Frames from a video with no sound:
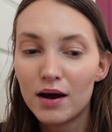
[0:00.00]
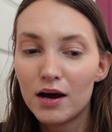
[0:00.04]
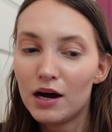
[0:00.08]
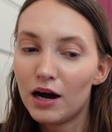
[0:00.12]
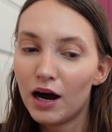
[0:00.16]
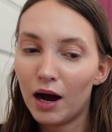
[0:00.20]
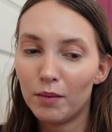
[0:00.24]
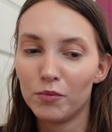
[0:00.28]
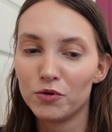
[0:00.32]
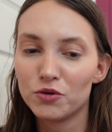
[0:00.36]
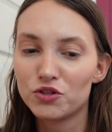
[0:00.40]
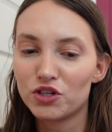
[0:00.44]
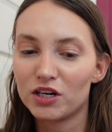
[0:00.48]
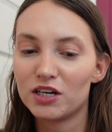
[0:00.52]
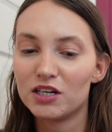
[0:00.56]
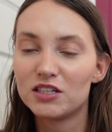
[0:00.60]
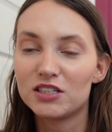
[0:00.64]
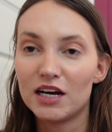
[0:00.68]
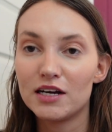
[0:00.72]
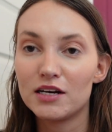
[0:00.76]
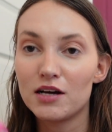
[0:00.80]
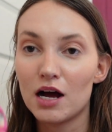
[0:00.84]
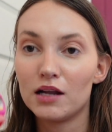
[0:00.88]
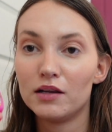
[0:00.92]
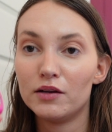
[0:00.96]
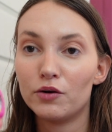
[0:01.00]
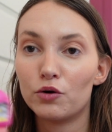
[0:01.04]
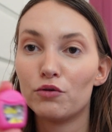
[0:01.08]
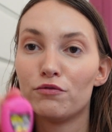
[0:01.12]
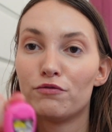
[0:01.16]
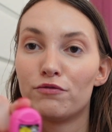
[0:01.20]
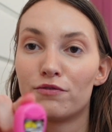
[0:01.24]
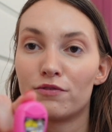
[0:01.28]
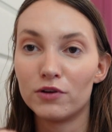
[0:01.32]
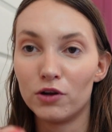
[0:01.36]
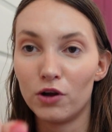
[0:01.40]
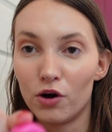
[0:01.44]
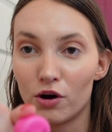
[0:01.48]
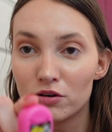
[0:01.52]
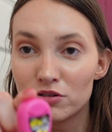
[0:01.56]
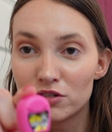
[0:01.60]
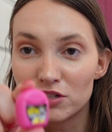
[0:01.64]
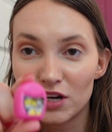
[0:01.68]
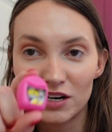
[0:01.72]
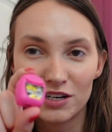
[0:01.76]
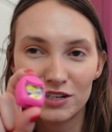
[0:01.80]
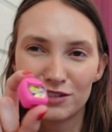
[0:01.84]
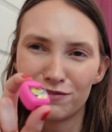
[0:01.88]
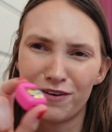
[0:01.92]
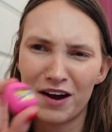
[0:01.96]
I'm also going to take a little floss.
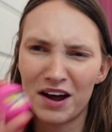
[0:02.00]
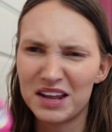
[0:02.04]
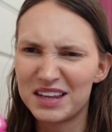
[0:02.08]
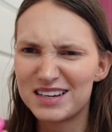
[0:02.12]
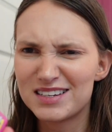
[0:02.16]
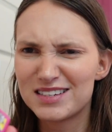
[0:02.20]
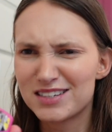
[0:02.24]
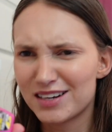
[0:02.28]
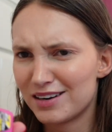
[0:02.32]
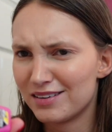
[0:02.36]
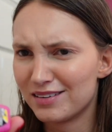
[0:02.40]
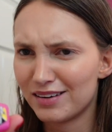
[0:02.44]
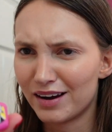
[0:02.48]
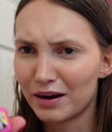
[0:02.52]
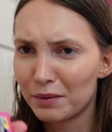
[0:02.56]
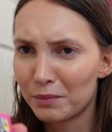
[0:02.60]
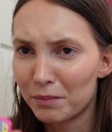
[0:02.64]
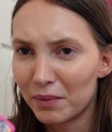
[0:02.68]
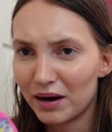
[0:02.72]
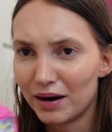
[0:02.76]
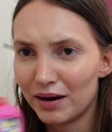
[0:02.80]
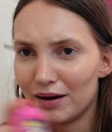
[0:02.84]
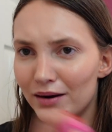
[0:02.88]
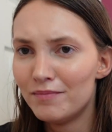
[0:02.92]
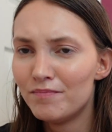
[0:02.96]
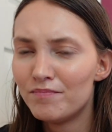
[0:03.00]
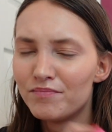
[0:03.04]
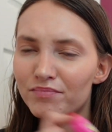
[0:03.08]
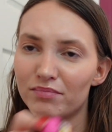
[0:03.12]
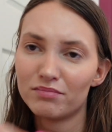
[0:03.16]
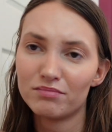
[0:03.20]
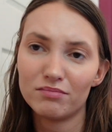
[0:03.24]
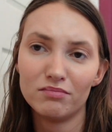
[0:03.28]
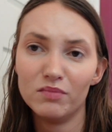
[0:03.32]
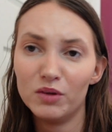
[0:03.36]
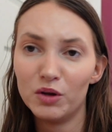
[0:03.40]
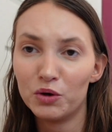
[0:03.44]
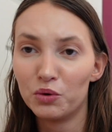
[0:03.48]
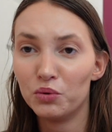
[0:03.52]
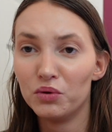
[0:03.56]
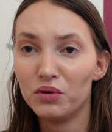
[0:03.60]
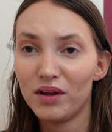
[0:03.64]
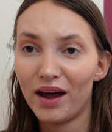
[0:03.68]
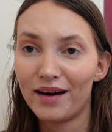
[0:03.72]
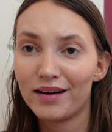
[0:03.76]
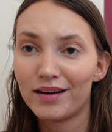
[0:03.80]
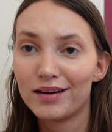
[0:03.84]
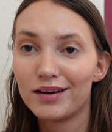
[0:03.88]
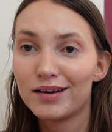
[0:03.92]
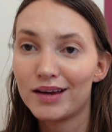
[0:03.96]
I just found this in like my little
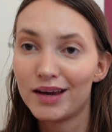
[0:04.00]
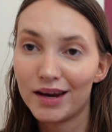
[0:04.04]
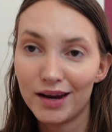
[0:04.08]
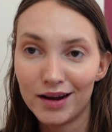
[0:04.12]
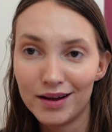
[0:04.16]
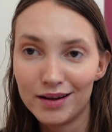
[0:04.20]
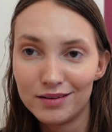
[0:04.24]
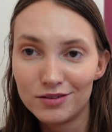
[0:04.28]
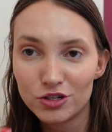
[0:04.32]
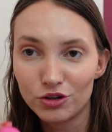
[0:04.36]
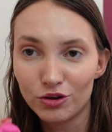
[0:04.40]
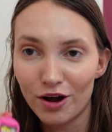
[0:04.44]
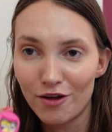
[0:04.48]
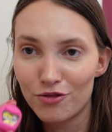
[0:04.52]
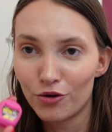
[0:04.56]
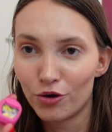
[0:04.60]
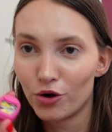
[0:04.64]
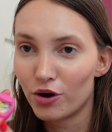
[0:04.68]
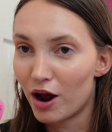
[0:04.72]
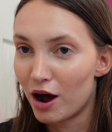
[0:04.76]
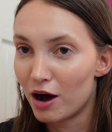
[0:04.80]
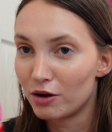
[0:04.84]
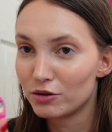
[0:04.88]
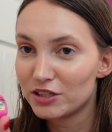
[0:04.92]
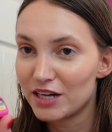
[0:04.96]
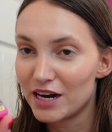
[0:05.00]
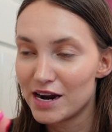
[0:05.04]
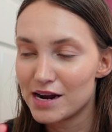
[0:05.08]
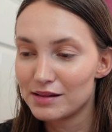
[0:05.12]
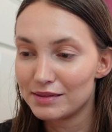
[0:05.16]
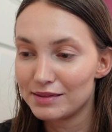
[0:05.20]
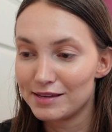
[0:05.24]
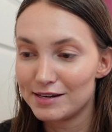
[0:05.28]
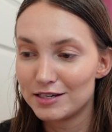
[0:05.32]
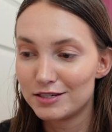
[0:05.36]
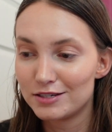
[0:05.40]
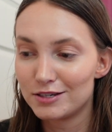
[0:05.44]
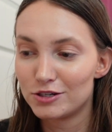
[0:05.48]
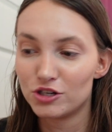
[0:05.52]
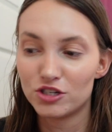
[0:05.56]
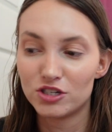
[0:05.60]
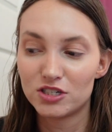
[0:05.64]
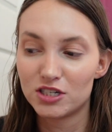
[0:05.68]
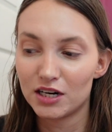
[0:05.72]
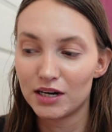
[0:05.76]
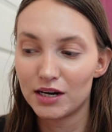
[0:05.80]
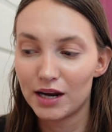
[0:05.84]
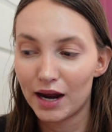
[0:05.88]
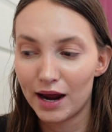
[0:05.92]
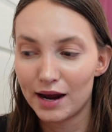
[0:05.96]
like kit, so I thought I'll take this just
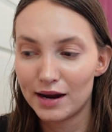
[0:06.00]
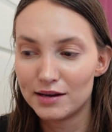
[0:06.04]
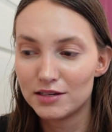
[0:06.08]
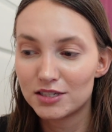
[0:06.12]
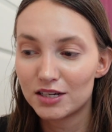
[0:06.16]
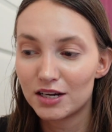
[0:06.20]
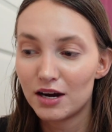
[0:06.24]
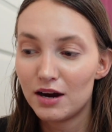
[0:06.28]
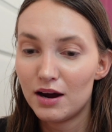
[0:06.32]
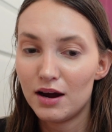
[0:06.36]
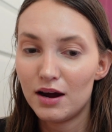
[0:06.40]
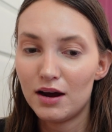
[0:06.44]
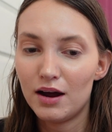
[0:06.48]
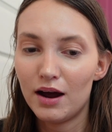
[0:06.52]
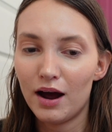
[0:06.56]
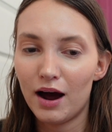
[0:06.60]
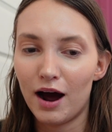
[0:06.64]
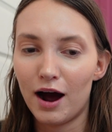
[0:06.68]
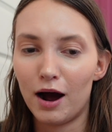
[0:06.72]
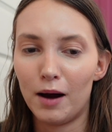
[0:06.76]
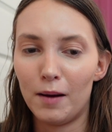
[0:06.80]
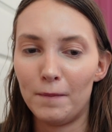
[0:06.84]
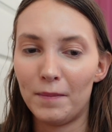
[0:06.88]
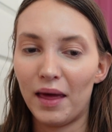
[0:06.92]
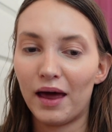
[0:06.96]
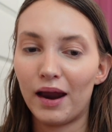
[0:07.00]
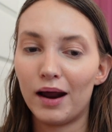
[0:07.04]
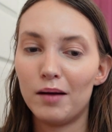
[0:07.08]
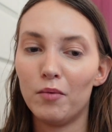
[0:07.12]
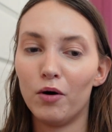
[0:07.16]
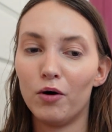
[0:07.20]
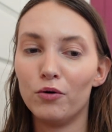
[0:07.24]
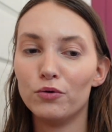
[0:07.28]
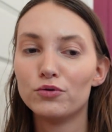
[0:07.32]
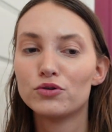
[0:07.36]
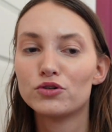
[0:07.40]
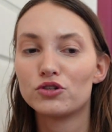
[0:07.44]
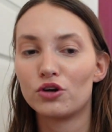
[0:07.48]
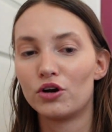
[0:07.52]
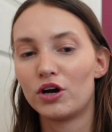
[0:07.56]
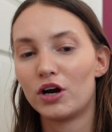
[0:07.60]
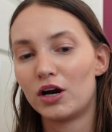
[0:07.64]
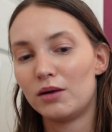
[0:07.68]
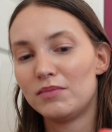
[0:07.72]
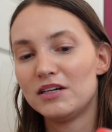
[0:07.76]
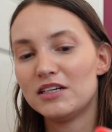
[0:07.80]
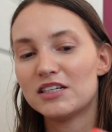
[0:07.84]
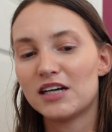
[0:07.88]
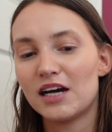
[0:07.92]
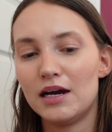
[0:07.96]
in case. And I'm also going
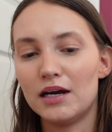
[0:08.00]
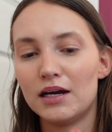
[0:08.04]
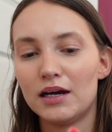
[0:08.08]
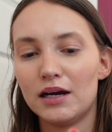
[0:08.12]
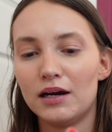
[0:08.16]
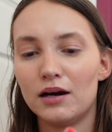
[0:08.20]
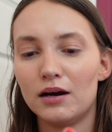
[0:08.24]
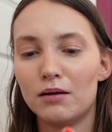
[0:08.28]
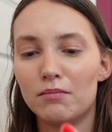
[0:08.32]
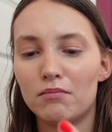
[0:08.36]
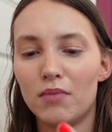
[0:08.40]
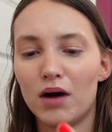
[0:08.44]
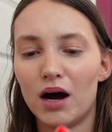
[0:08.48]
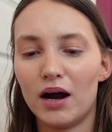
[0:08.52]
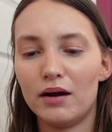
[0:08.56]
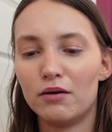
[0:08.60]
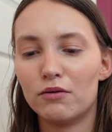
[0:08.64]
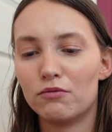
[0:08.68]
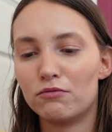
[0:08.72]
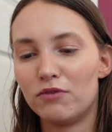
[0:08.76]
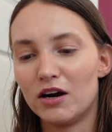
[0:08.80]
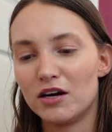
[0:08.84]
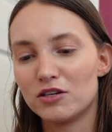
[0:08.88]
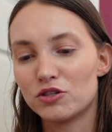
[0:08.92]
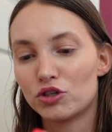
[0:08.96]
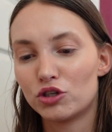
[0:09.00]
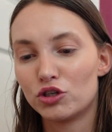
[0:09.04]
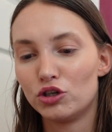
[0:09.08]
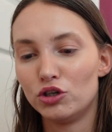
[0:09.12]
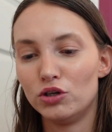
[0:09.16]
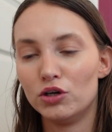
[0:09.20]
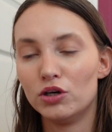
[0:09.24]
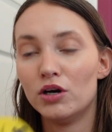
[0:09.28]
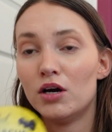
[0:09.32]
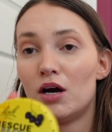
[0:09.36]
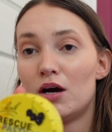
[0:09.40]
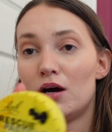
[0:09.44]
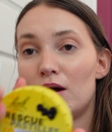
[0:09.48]
to be taking my Rescue